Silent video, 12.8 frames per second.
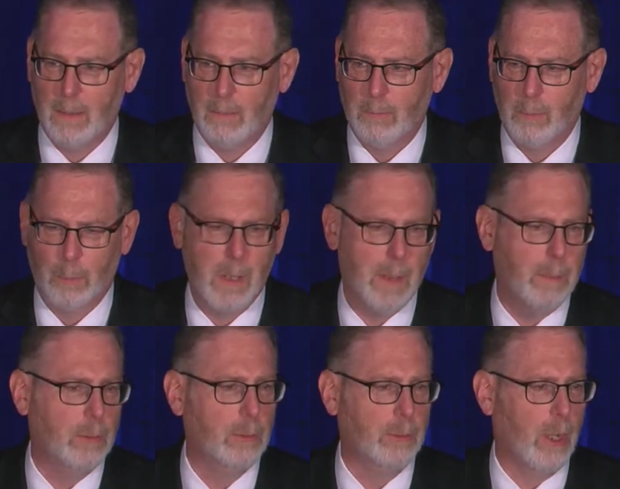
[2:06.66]
For
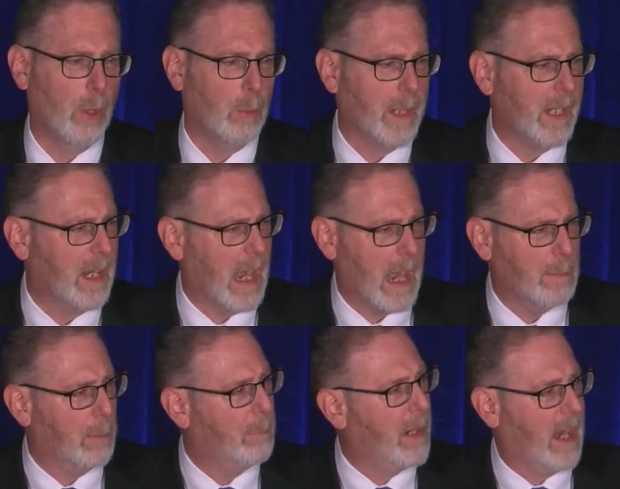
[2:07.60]
people who know me,
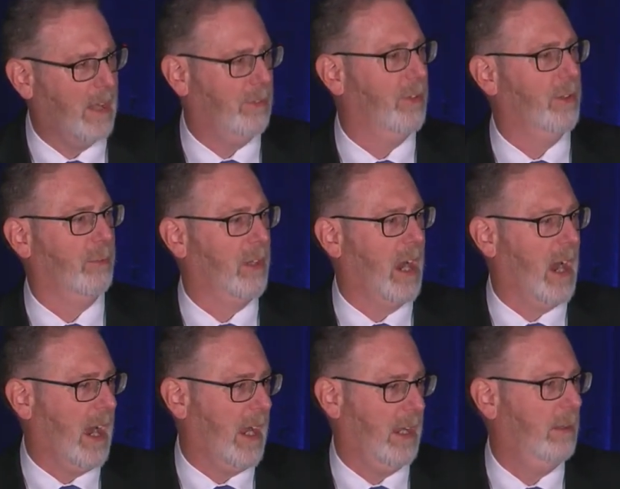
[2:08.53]
I'm a positive
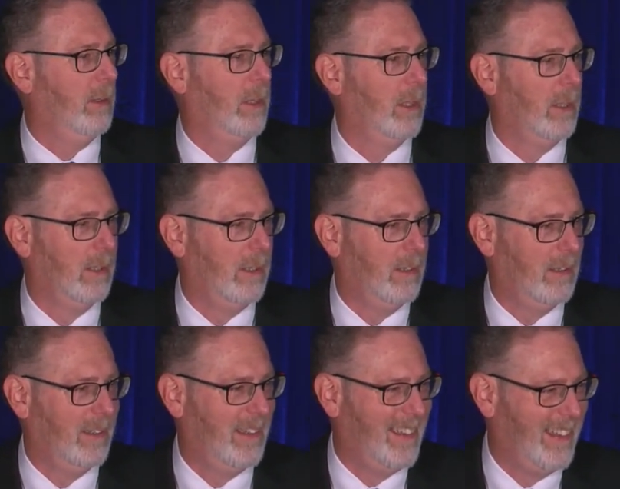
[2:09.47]
guy.
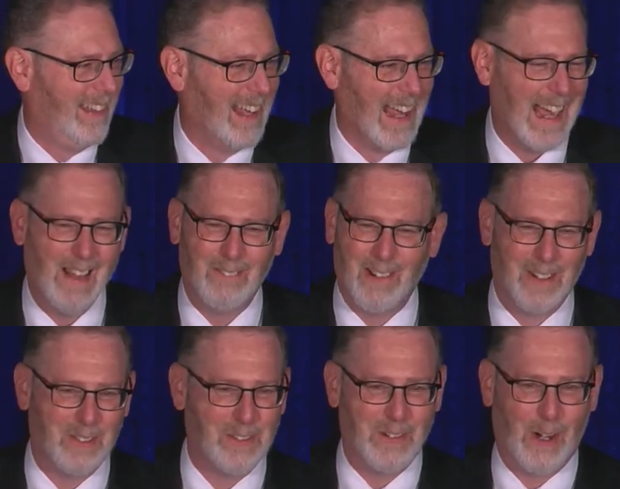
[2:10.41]
I'm
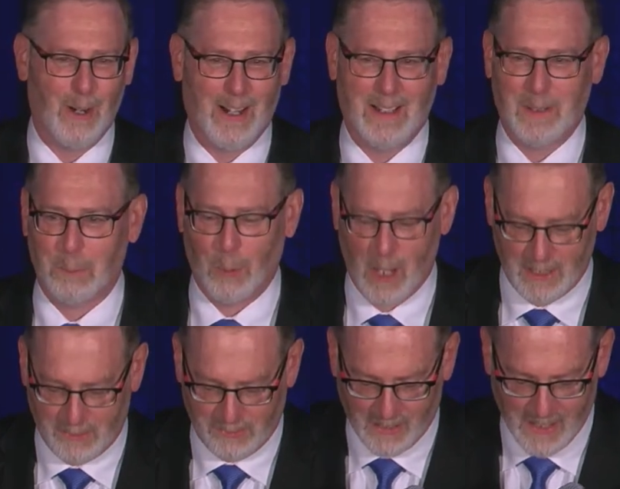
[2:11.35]
going to start on the
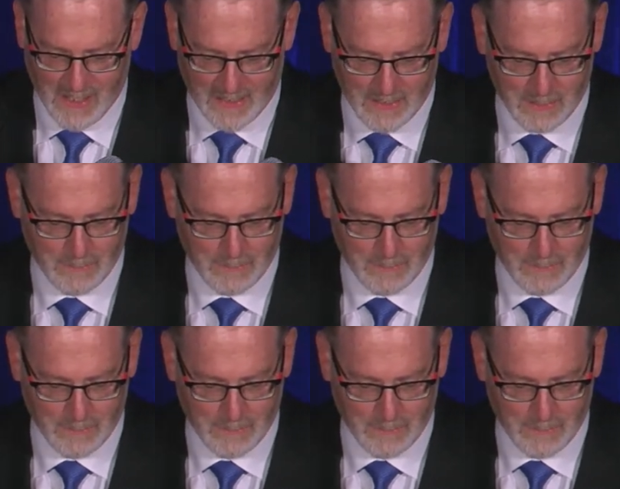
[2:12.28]
bright side.